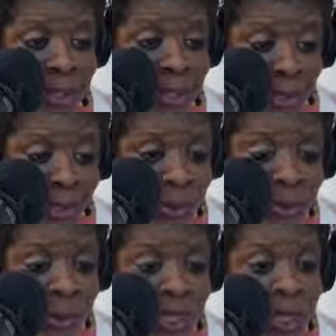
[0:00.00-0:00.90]

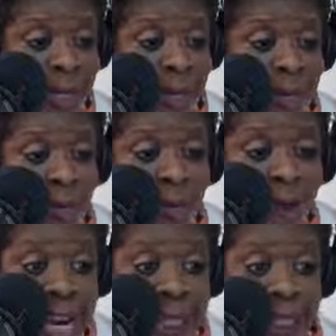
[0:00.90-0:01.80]
to
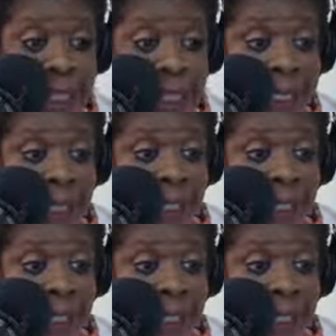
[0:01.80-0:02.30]
race